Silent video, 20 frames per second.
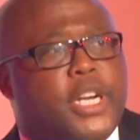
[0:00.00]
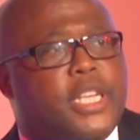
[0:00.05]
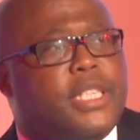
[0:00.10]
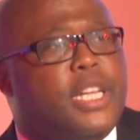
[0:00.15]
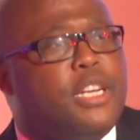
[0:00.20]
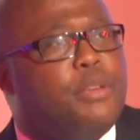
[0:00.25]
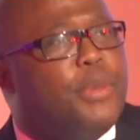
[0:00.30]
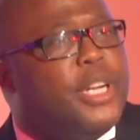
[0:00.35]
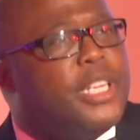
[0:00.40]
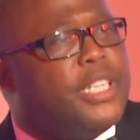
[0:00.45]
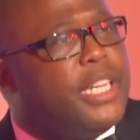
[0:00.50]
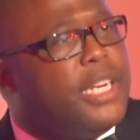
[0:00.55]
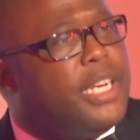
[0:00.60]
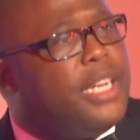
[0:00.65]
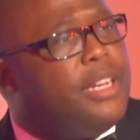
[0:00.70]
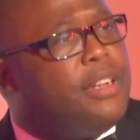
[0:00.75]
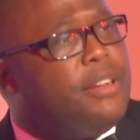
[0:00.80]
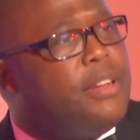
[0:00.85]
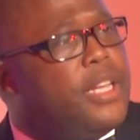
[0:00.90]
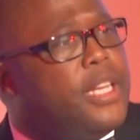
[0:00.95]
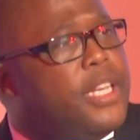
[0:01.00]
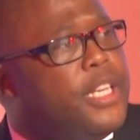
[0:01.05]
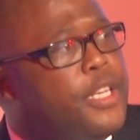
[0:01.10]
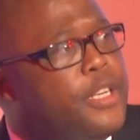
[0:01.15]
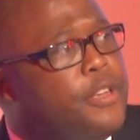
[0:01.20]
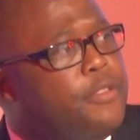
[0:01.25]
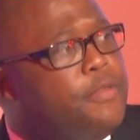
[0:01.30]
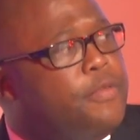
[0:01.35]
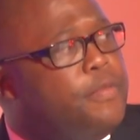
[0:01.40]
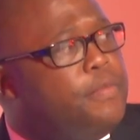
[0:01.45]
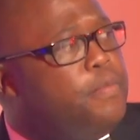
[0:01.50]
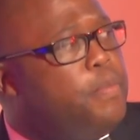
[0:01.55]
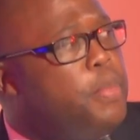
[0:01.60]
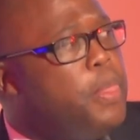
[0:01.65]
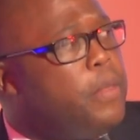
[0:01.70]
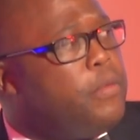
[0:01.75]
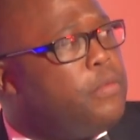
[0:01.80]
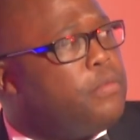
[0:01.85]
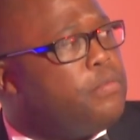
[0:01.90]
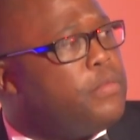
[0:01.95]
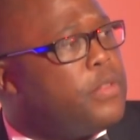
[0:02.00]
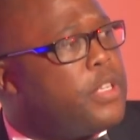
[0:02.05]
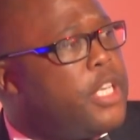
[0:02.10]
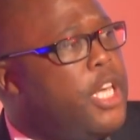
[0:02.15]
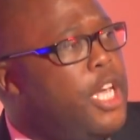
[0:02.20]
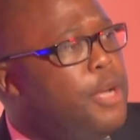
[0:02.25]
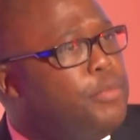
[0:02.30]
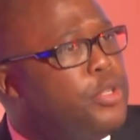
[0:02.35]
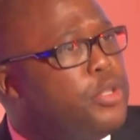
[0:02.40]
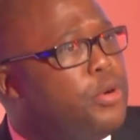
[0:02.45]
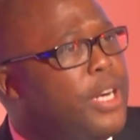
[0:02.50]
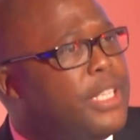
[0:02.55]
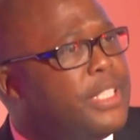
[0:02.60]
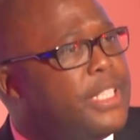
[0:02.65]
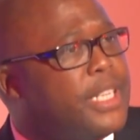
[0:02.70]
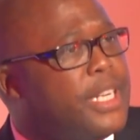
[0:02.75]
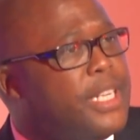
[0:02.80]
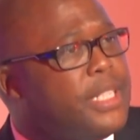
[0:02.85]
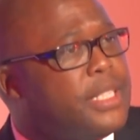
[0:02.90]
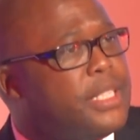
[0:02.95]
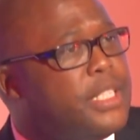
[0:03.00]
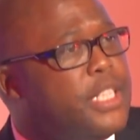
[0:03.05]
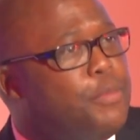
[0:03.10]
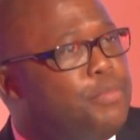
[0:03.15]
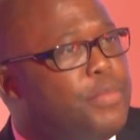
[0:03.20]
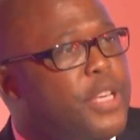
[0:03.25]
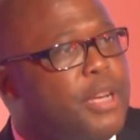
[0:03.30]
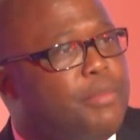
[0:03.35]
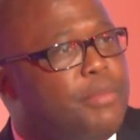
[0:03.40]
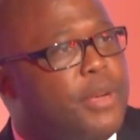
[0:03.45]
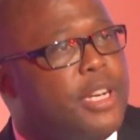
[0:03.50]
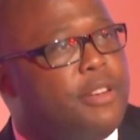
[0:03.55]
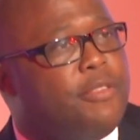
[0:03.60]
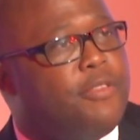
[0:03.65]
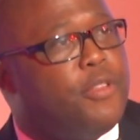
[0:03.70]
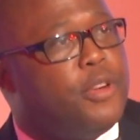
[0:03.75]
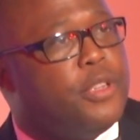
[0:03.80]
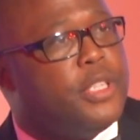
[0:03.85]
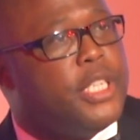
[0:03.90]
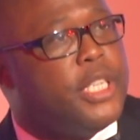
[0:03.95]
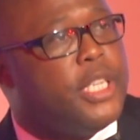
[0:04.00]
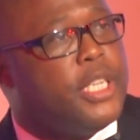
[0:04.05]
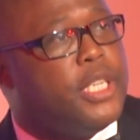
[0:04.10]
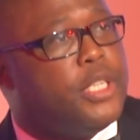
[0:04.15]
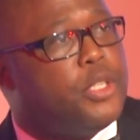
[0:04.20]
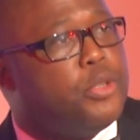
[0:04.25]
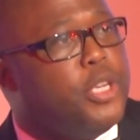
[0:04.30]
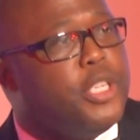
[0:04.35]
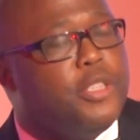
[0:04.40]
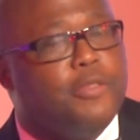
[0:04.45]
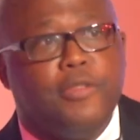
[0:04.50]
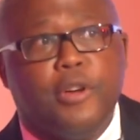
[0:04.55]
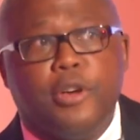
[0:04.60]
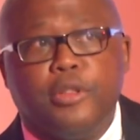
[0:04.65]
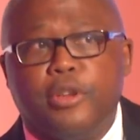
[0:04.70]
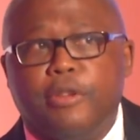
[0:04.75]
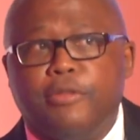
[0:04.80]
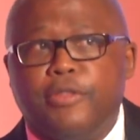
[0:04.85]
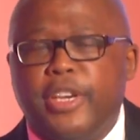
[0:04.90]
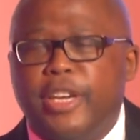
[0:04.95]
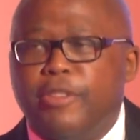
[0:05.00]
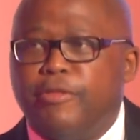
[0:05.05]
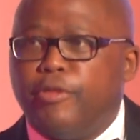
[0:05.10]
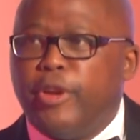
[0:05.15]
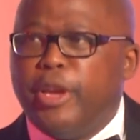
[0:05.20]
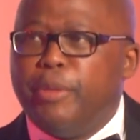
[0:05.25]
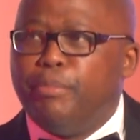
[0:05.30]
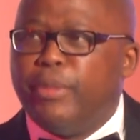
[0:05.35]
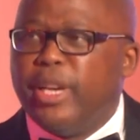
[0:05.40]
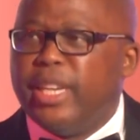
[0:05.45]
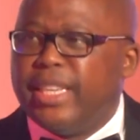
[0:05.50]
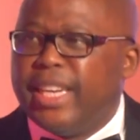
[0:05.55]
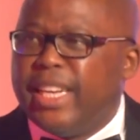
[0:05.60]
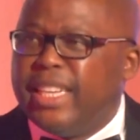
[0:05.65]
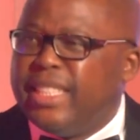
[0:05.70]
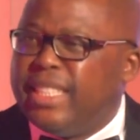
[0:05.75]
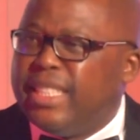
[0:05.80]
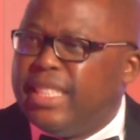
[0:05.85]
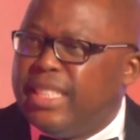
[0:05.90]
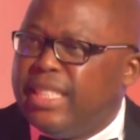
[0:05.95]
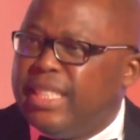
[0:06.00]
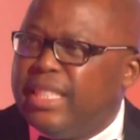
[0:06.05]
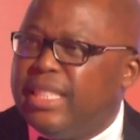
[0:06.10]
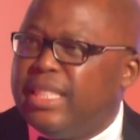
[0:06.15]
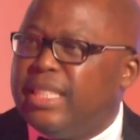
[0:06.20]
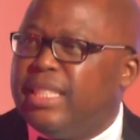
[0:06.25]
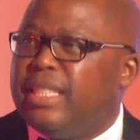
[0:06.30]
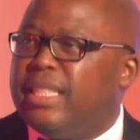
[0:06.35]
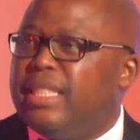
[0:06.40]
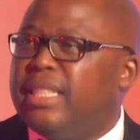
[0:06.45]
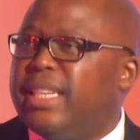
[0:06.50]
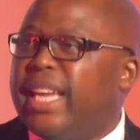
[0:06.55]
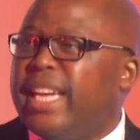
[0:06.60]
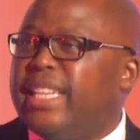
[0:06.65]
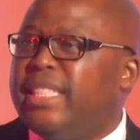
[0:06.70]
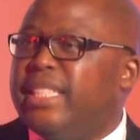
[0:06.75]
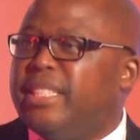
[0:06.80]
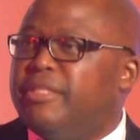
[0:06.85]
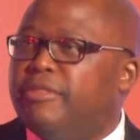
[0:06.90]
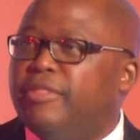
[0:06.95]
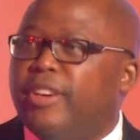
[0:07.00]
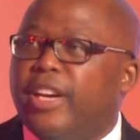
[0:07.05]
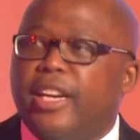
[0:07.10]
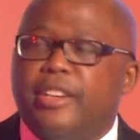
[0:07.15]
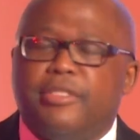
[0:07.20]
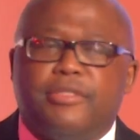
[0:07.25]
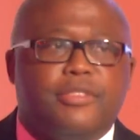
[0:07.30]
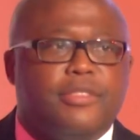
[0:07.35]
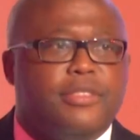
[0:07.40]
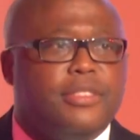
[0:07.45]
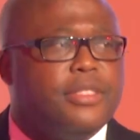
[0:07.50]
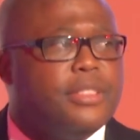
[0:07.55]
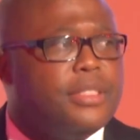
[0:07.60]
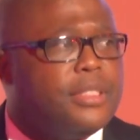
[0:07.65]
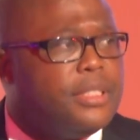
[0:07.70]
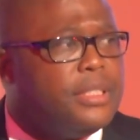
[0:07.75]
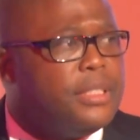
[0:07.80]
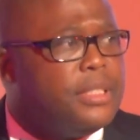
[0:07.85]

President Mandela came to address the BMF on the 24th of November 1995.